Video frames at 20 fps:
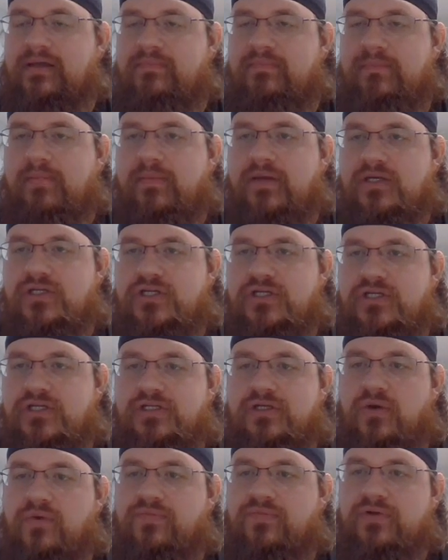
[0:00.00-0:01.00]
Maybe I should just
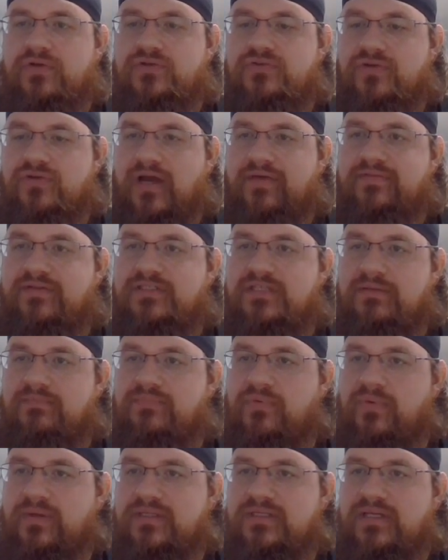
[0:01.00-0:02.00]
go for a drive at some
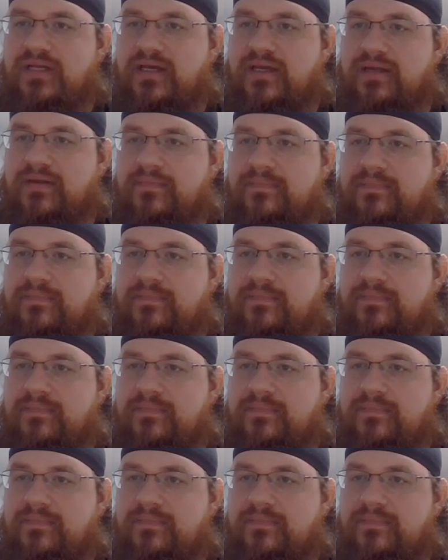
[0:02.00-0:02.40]
point today.